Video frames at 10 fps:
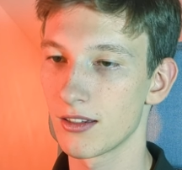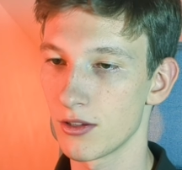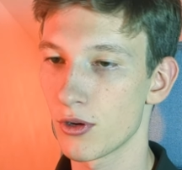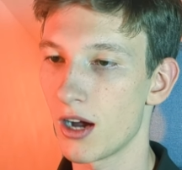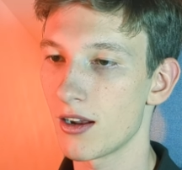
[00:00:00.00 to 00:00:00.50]

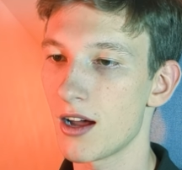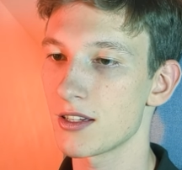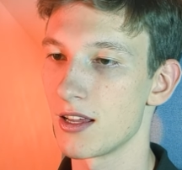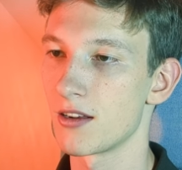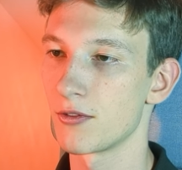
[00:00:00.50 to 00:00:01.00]
You can't
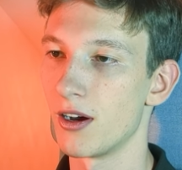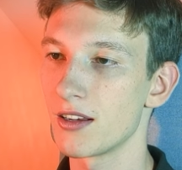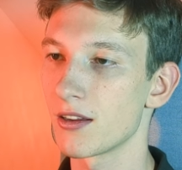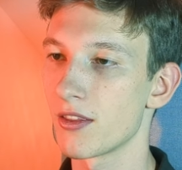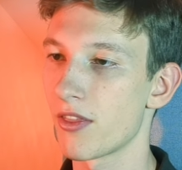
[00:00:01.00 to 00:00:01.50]
ask that,
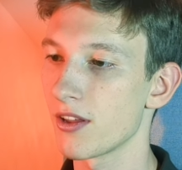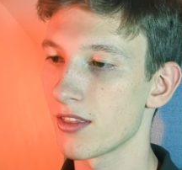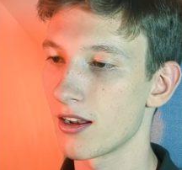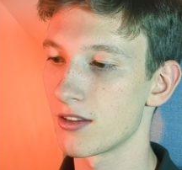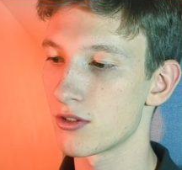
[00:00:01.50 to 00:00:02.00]
right? The thing
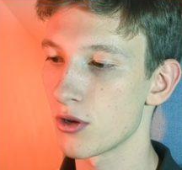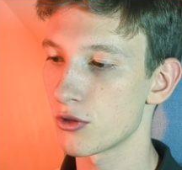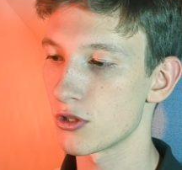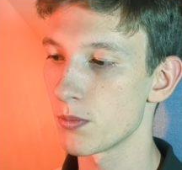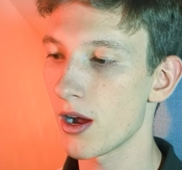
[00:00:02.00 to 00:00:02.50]
that it
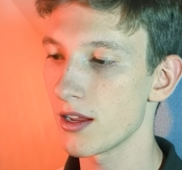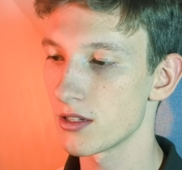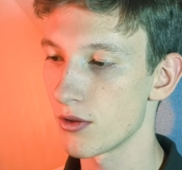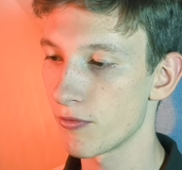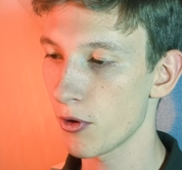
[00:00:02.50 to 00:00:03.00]
searches by
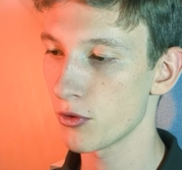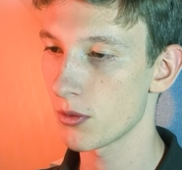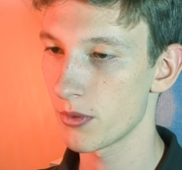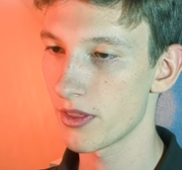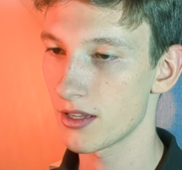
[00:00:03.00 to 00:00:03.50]
is the phone
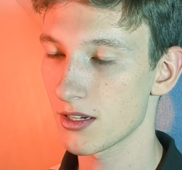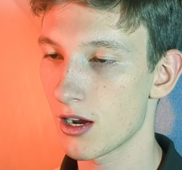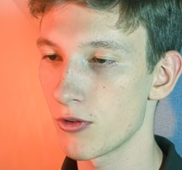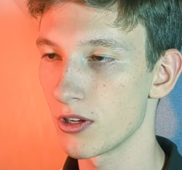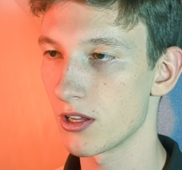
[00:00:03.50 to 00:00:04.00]
number that's
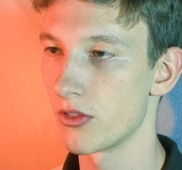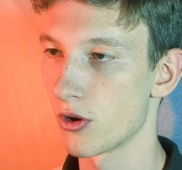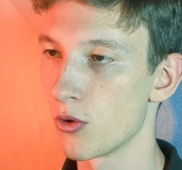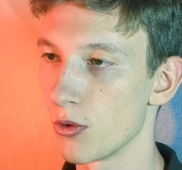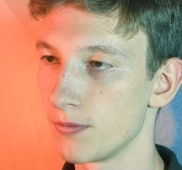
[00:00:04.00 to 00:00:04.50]
currently in the
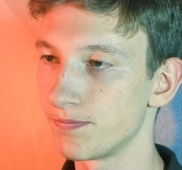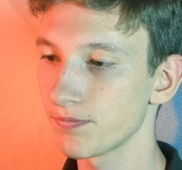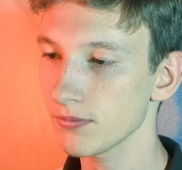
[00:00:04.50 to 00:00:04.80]
call.